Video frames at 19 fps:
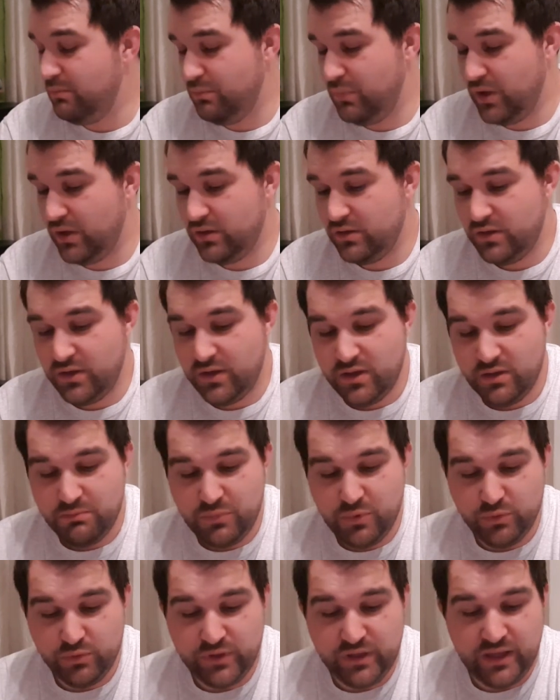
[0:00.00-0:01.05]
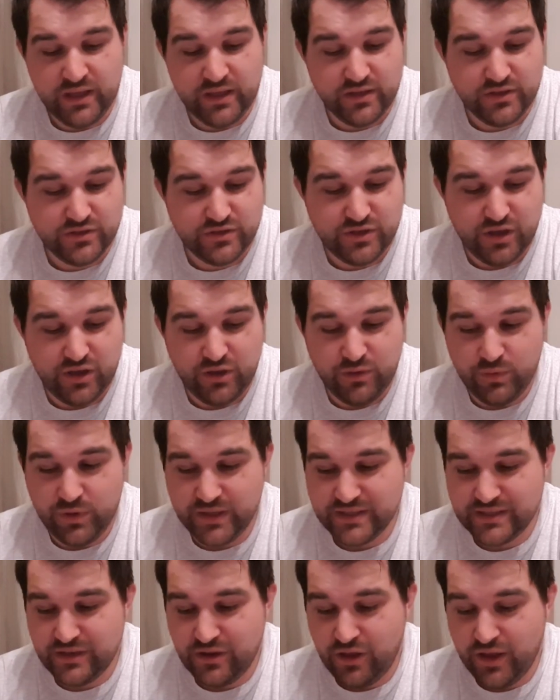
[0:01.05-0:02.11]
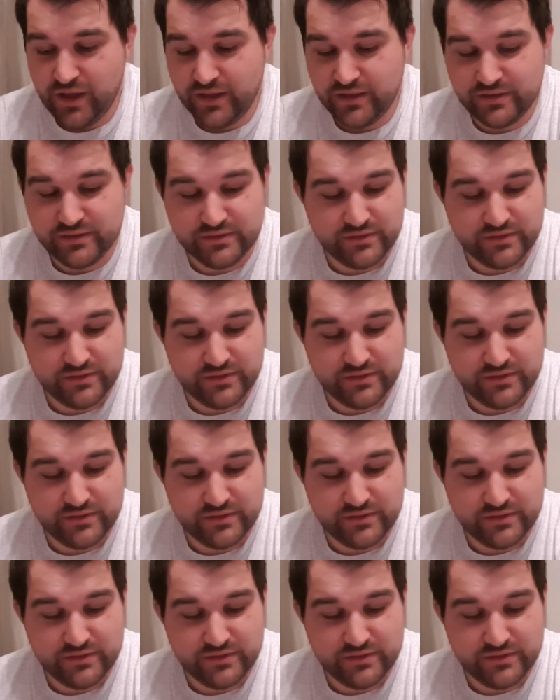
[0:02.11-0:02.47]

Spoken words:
But building it, showing what it's like,